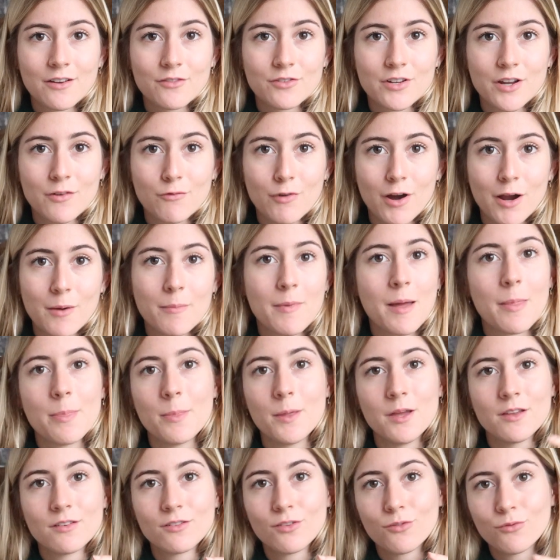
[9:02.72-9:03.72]
of 10 recommend
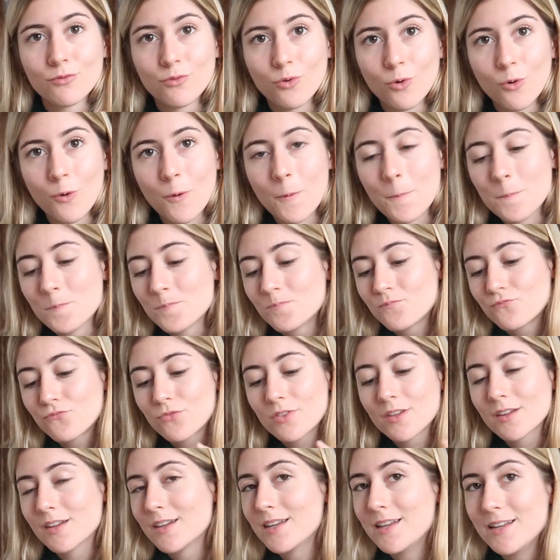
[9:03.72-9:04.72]
this for
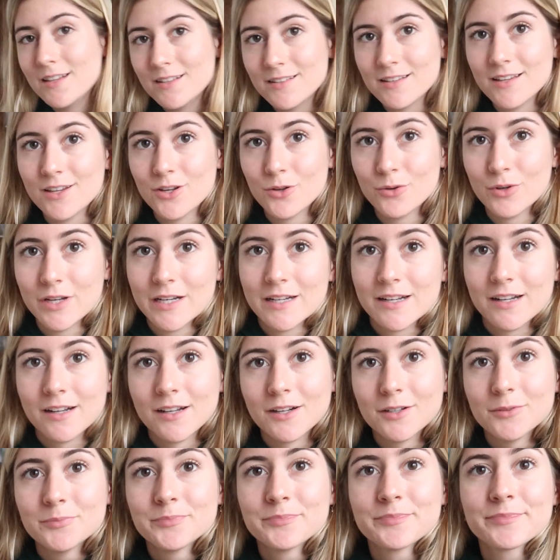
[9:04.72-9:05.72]
easy uni dinner.